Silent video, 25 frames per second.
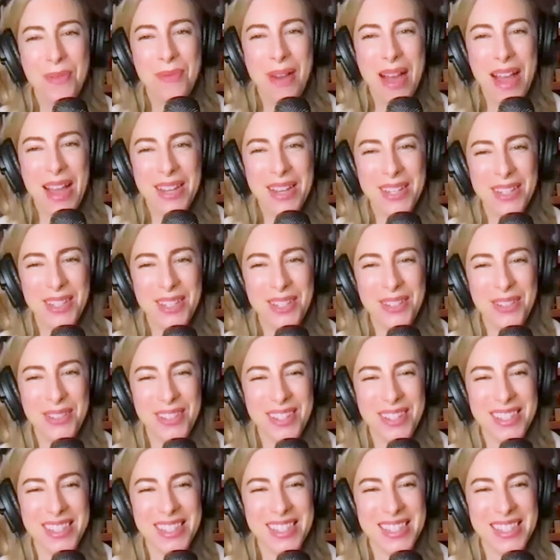Why did you
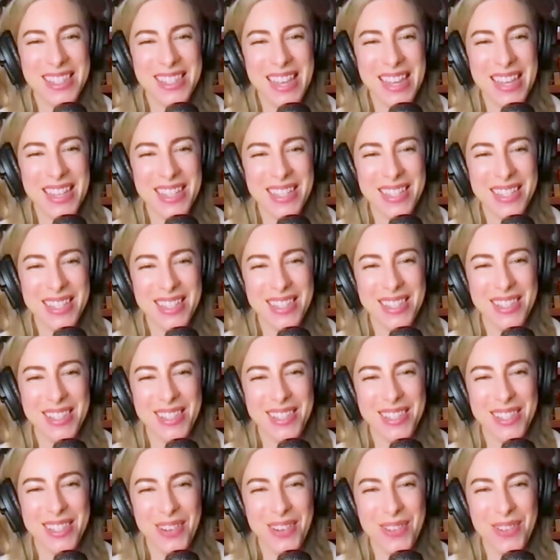just say it
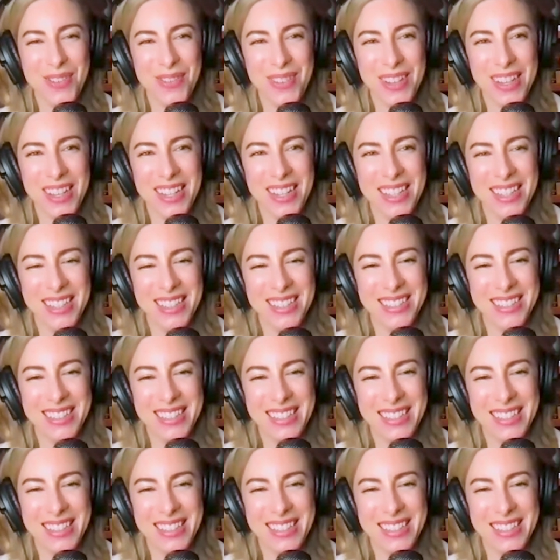so weird?